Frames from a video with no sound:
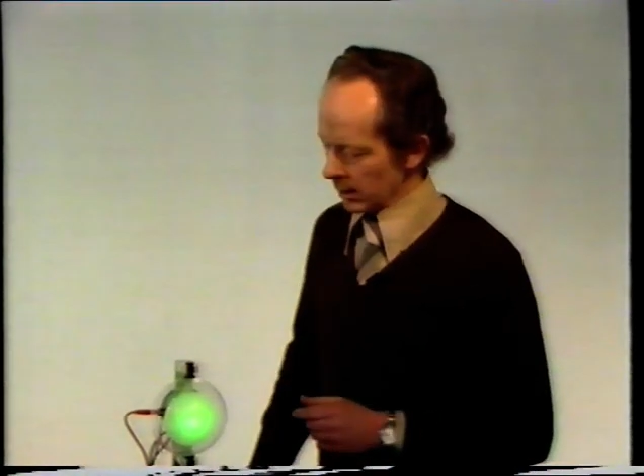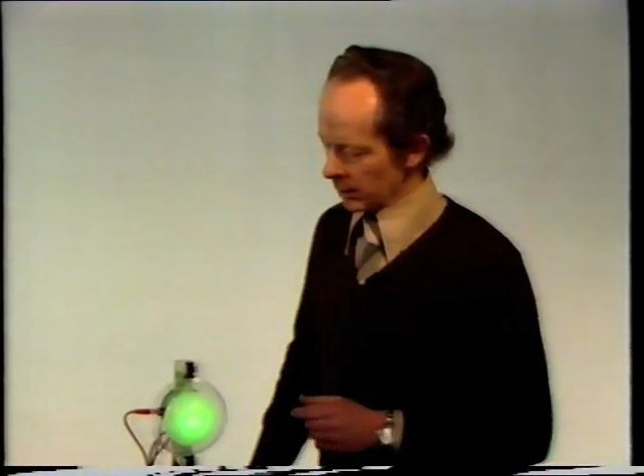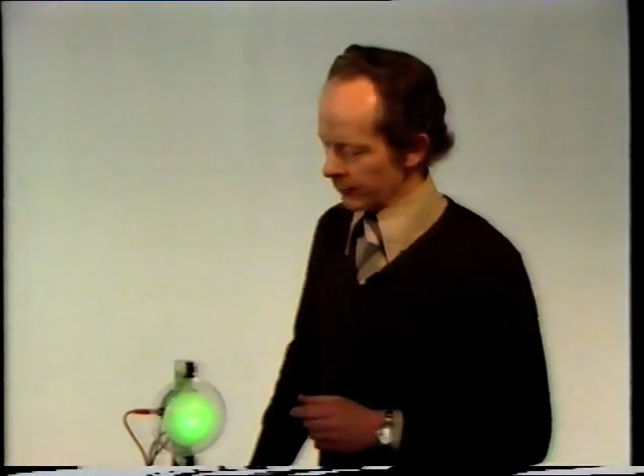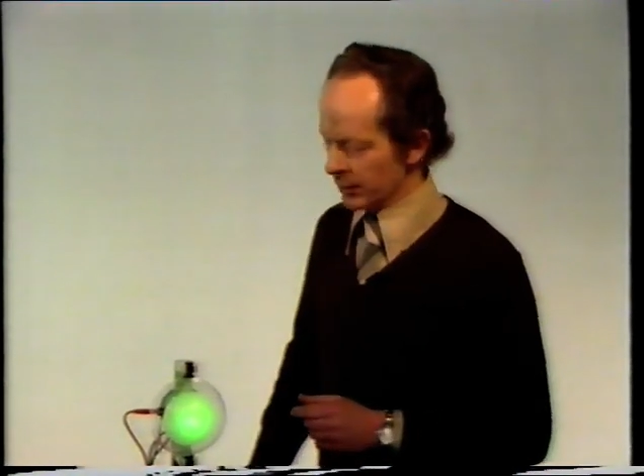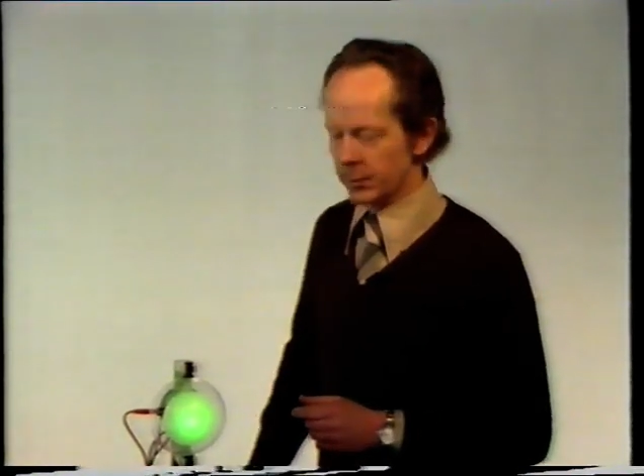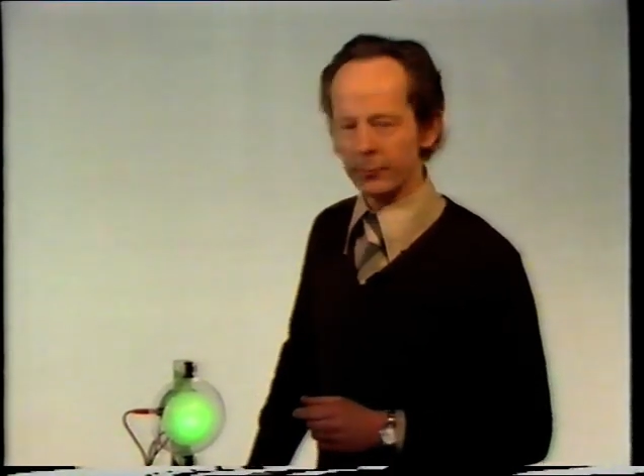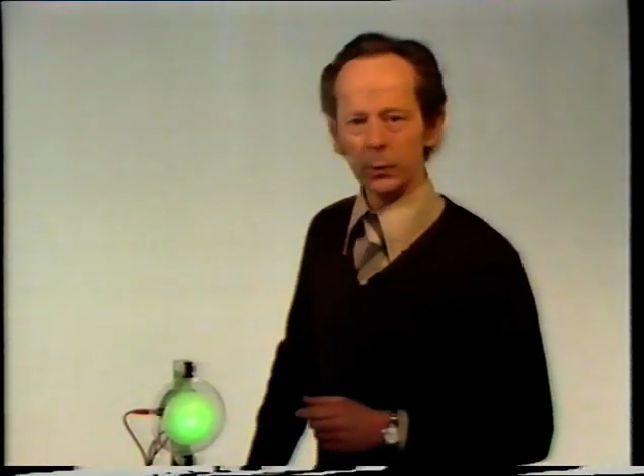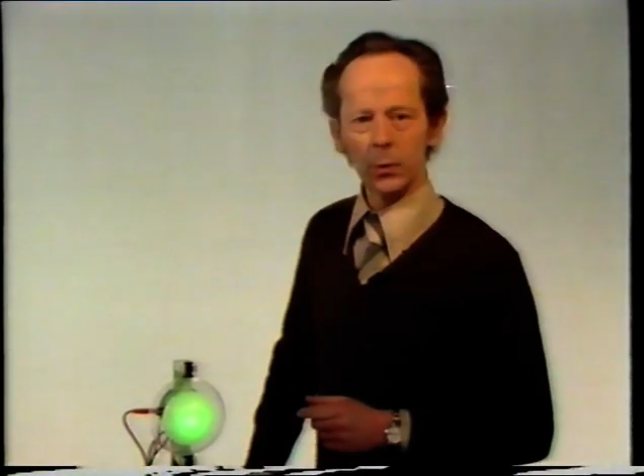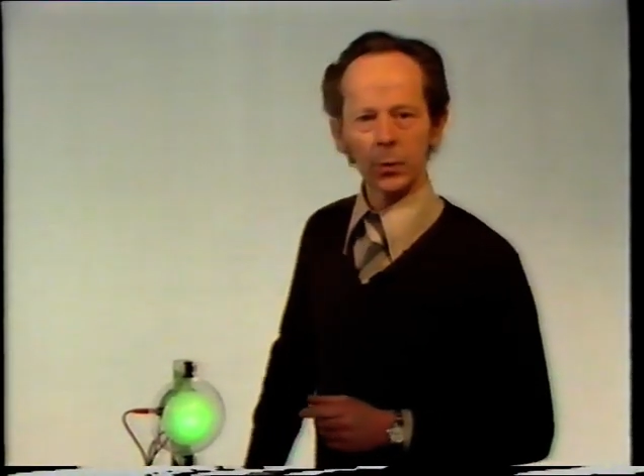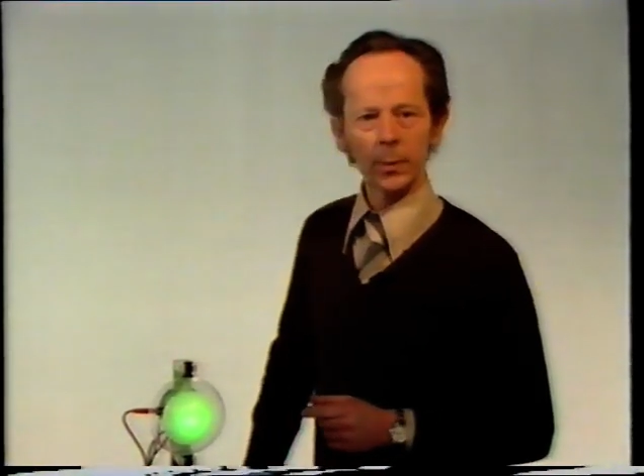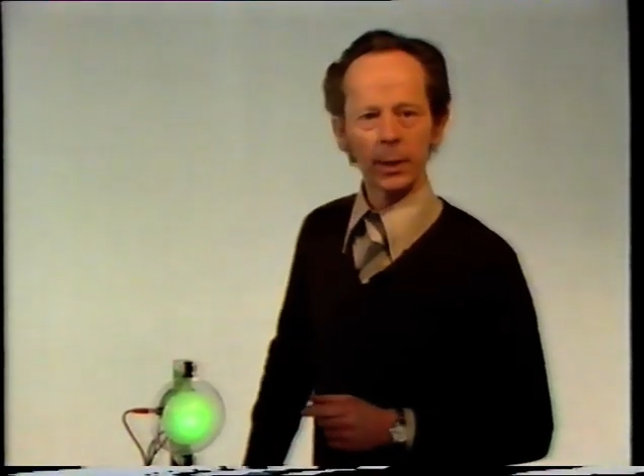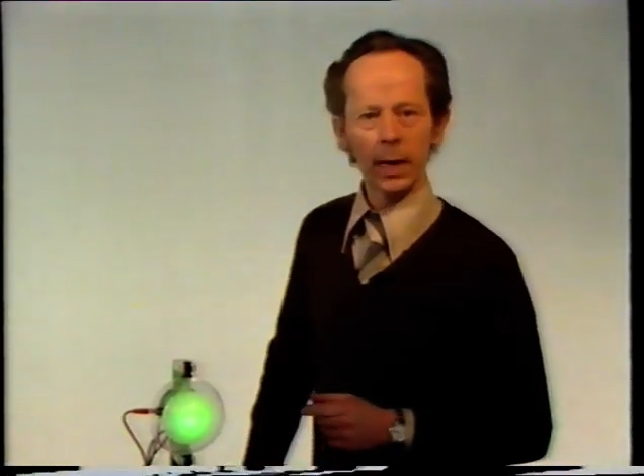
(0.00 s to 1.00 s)
First of
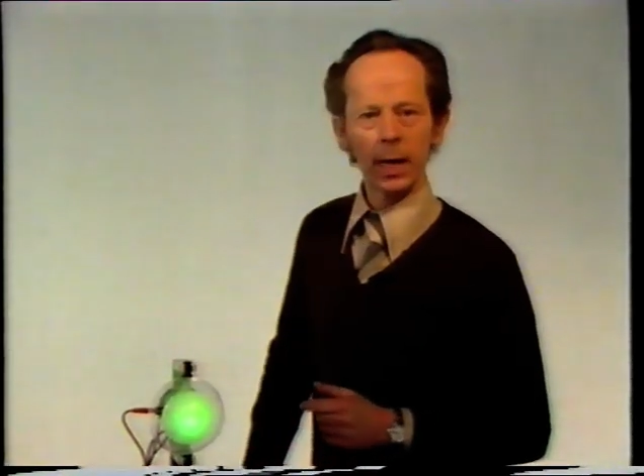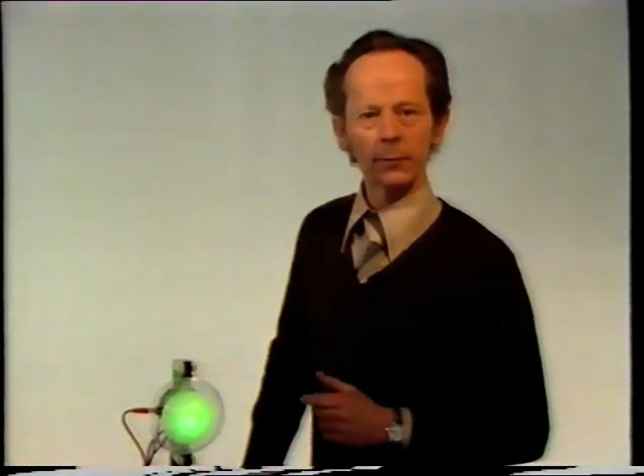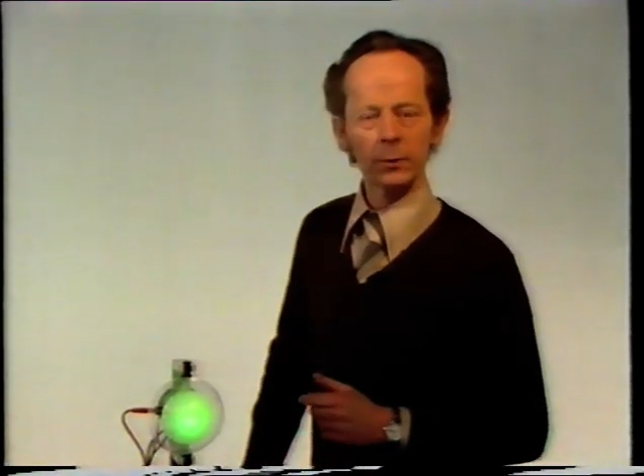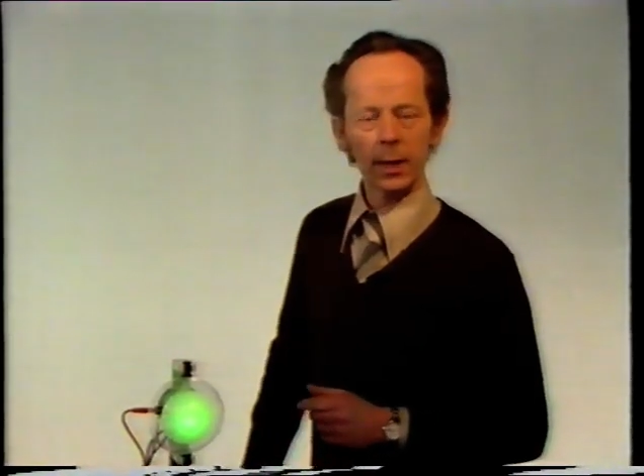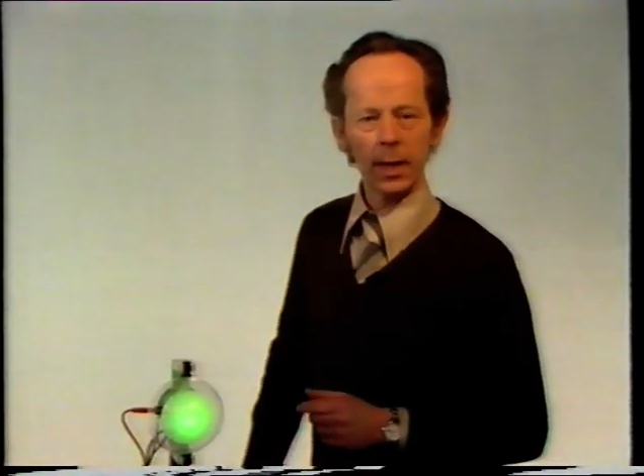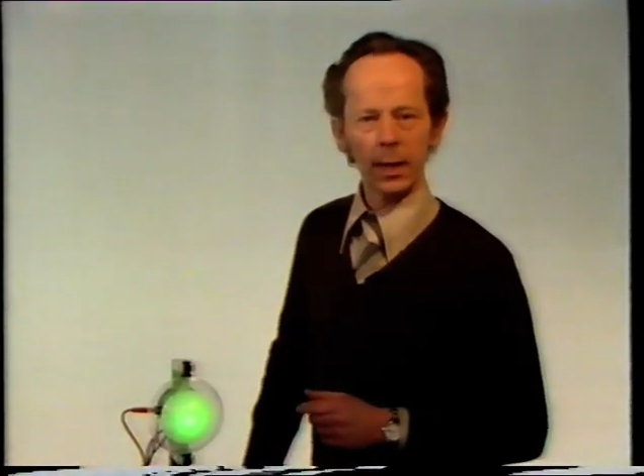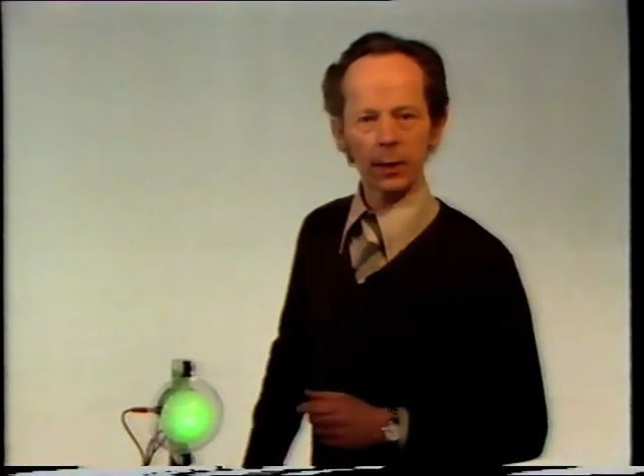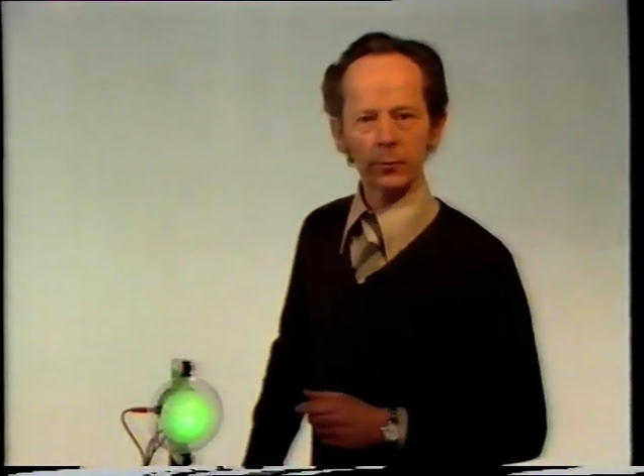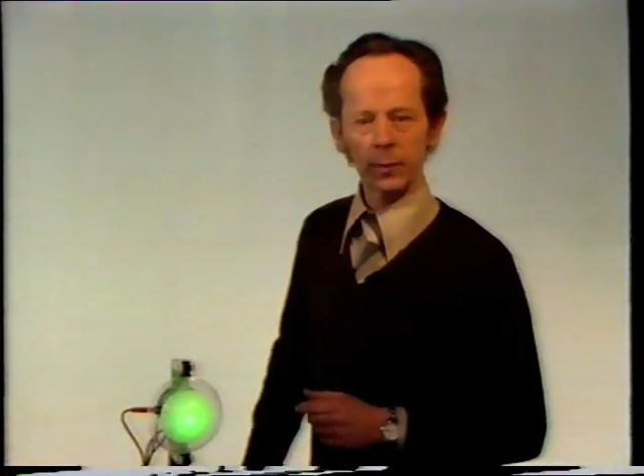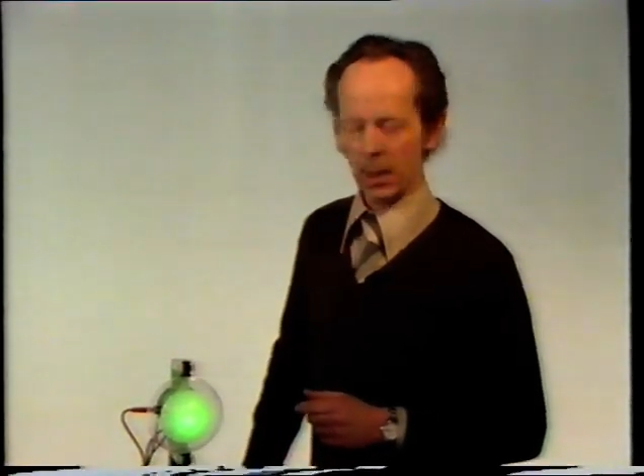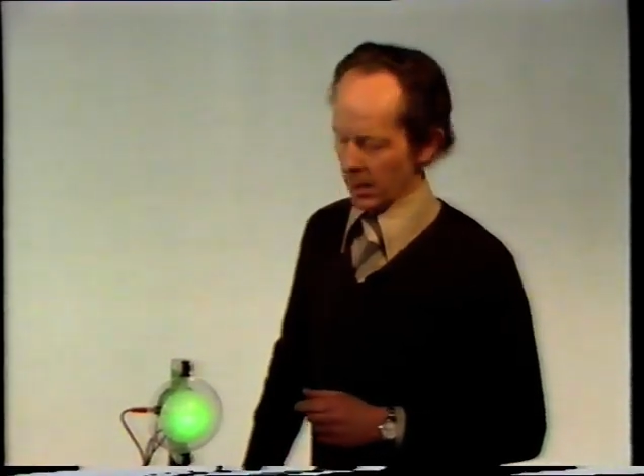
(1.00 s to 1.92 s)
all, we have to have